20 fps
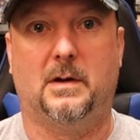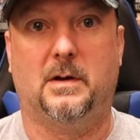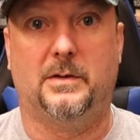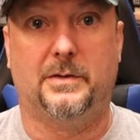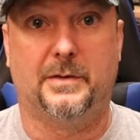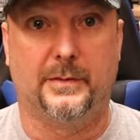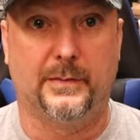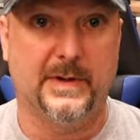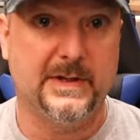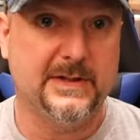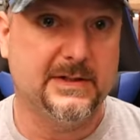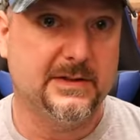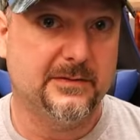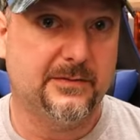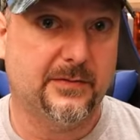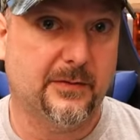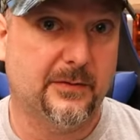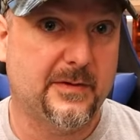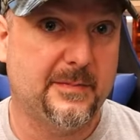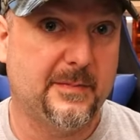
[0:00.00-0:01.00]
The reason
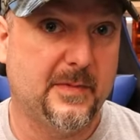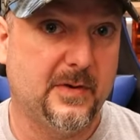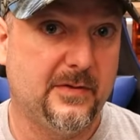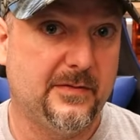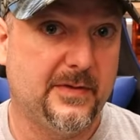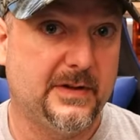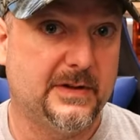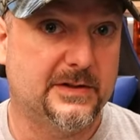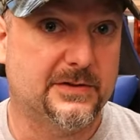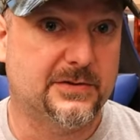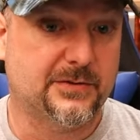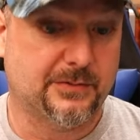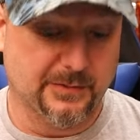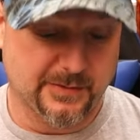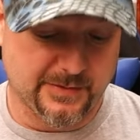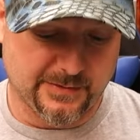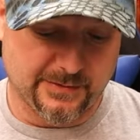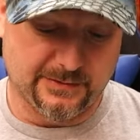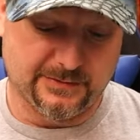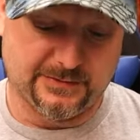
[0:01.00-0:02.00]
for removing the
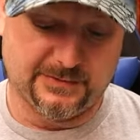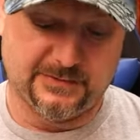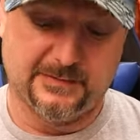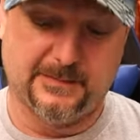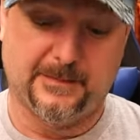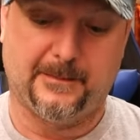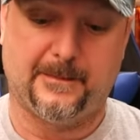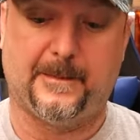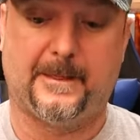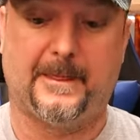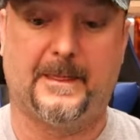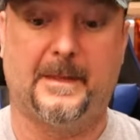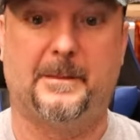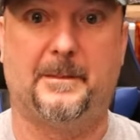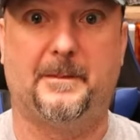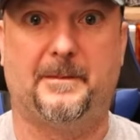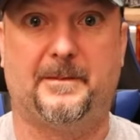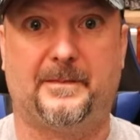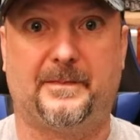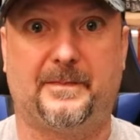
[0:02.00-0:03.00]
screws,
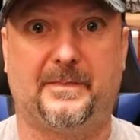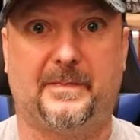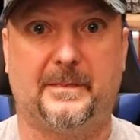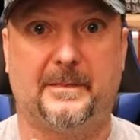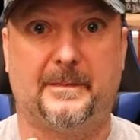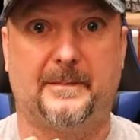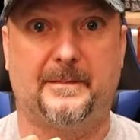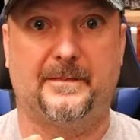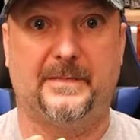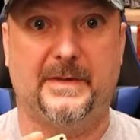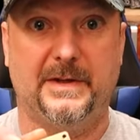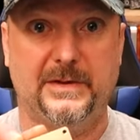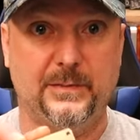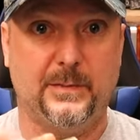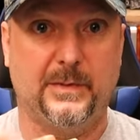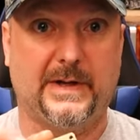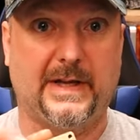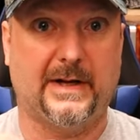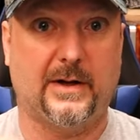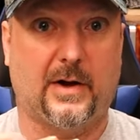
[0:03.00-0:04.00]
this
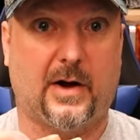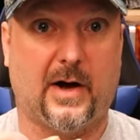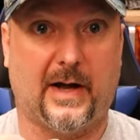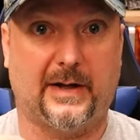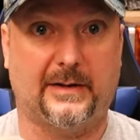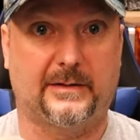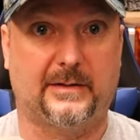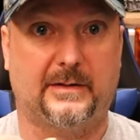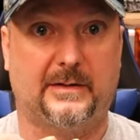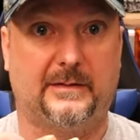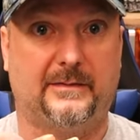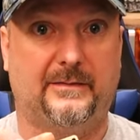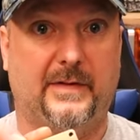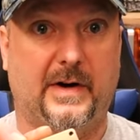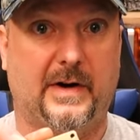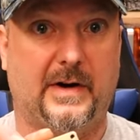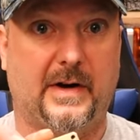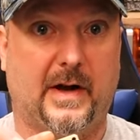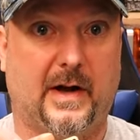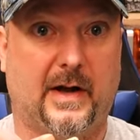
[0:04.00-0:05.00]
will get hot,
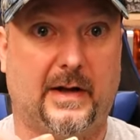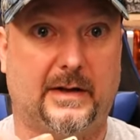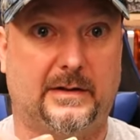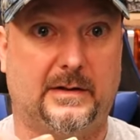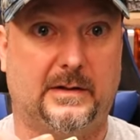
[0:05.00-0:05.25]
very hot.